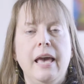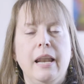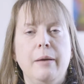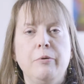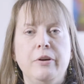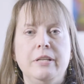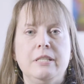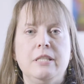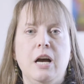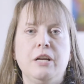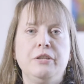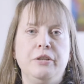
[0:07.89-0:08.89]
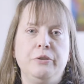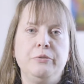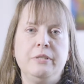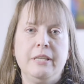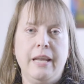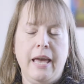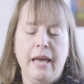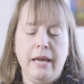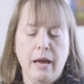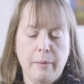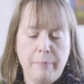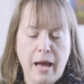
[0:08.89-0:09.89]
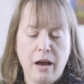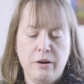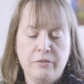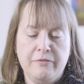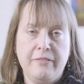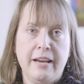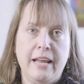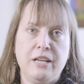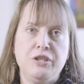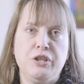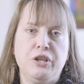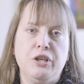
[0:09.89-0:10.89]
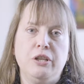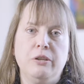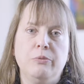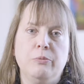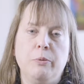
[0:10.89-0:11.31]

and I'm going to talk to you today about financial